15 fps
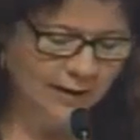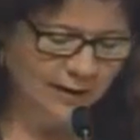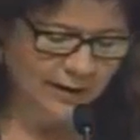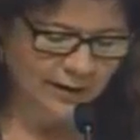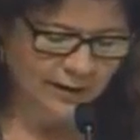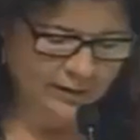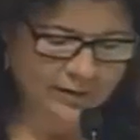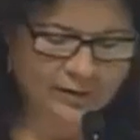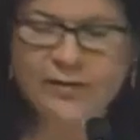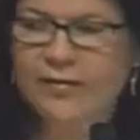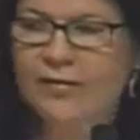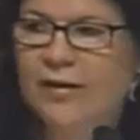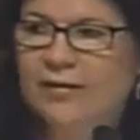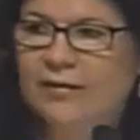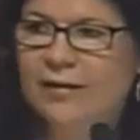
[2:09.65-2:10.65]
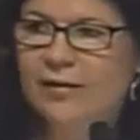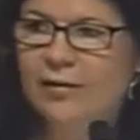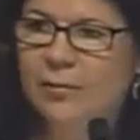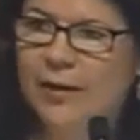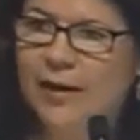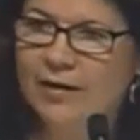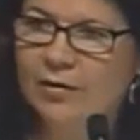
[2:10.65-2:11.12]
and 6 days
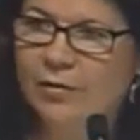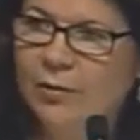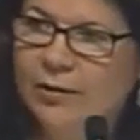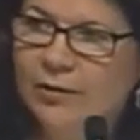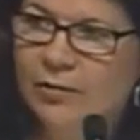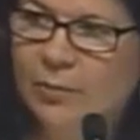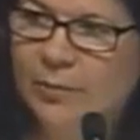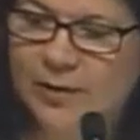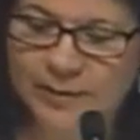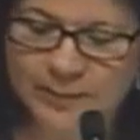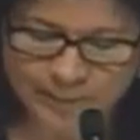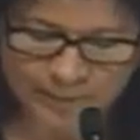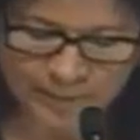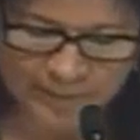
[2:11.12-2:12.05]
later we had an oil spill.